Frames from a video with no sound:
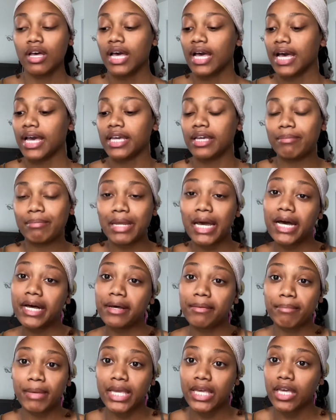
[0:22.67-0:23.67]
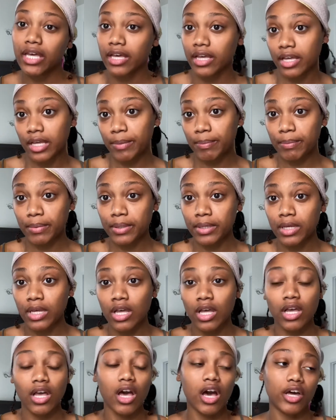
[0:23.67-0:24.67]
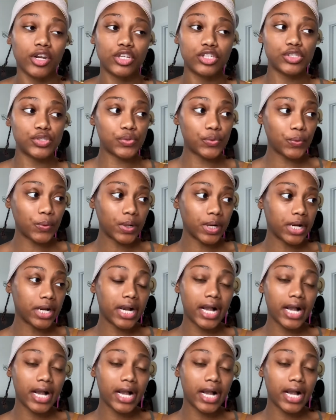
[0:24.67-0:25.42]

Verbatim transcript: I am not a makeup connoisseur.